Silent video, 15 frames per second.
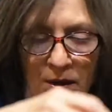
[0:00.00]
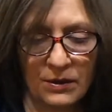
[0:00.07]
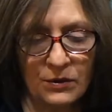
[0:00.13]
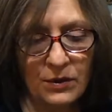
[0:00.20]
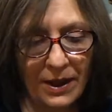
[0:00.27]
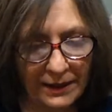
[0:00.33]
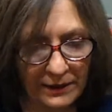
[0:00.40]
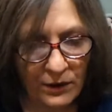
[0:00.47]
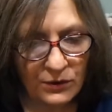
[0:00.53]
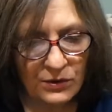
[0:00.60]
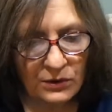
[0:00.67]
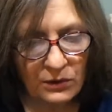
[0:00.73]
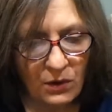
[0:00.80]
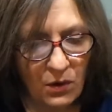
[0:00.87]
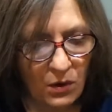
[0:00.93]
So that goes
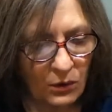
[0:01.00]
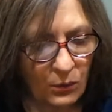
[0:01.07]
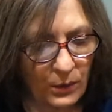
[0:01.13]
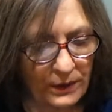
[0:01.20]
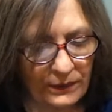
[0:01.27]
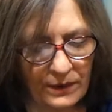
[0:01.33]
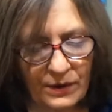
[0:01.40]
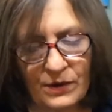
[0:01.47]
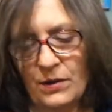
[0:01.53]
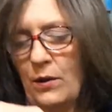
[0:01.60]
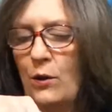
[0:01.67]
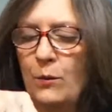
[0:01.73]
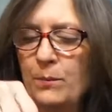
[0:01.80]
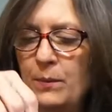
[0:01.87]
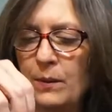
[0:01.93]
along with the
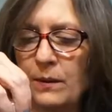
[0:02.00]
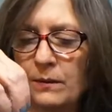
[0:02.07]
soap.